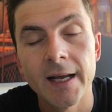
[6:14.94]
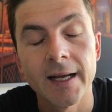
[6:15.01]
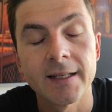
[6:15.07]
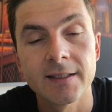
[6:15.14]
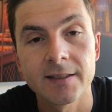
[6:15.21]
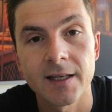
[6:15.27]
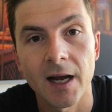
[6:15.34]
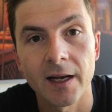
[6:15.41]
it
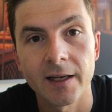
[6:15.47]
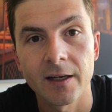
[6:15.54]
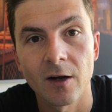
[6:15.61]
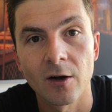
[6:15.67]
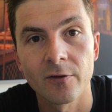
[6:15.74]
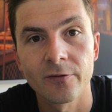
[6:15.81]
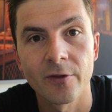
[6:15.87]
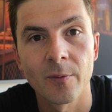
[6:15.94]
started
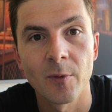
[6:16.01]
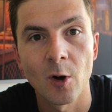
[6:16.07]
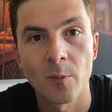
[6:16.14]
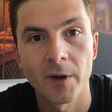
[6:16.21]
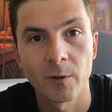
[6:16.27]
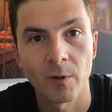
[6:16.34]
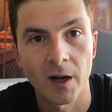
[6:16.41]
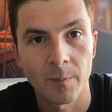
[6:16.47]
off the
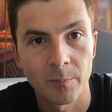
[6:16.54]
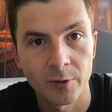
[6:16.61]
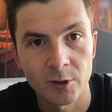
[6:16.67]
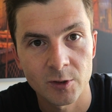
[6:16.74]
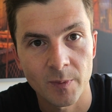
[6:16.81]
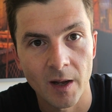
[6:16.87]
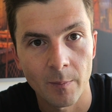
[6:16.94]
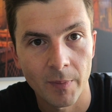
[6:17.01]
moment where I
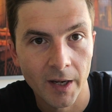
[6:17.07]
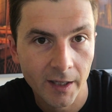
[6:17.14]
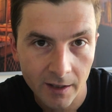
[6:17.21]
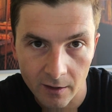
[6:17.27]
pushed my bike